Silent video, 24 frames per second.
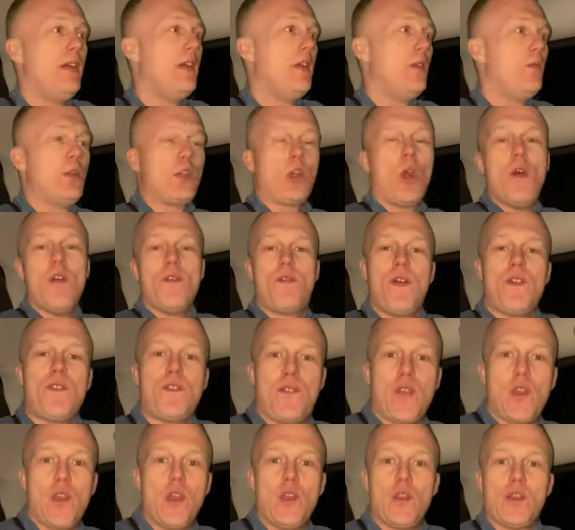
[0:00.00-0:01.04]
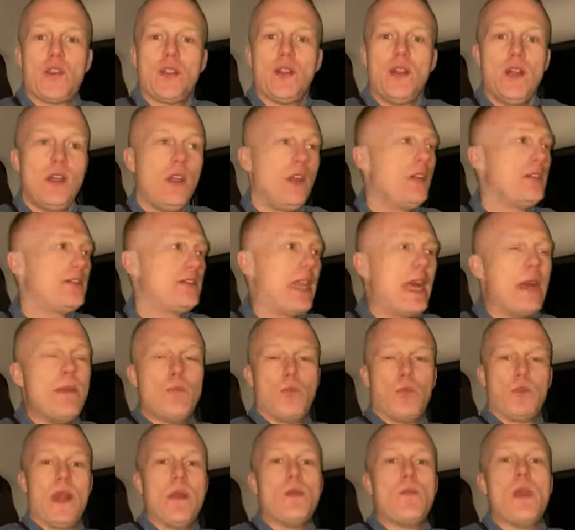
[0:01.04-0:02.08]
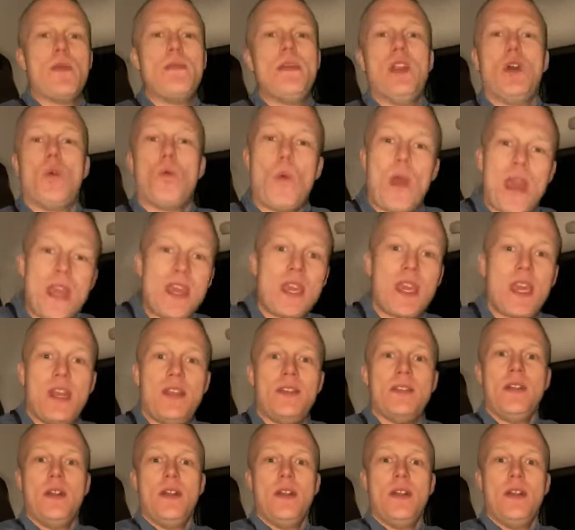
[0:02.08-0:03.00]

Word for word: We're going for food. Them, them women are waiting.